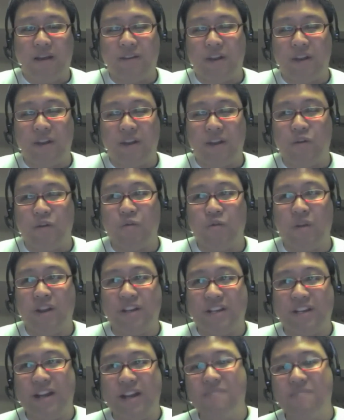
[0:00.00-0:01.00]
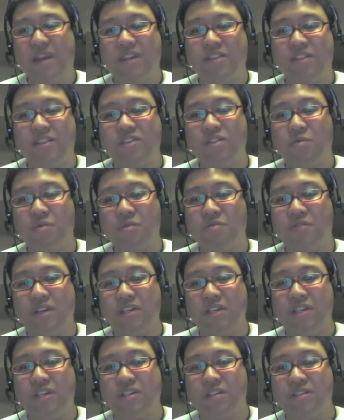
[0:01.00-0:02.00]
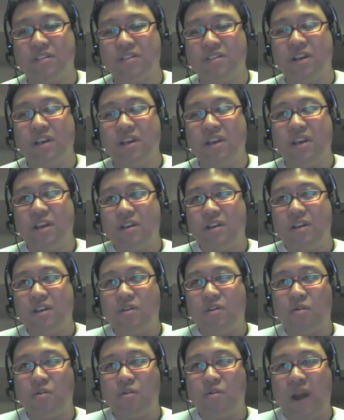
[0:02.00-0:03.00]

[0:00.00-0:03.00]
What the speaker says: you know, who did not make the super regionals, who